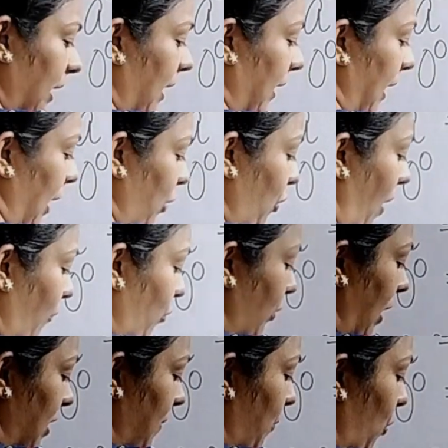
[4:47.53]
then again you have to
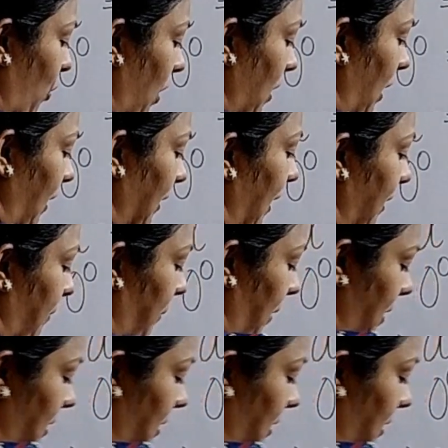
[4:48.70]
reciprocal it. That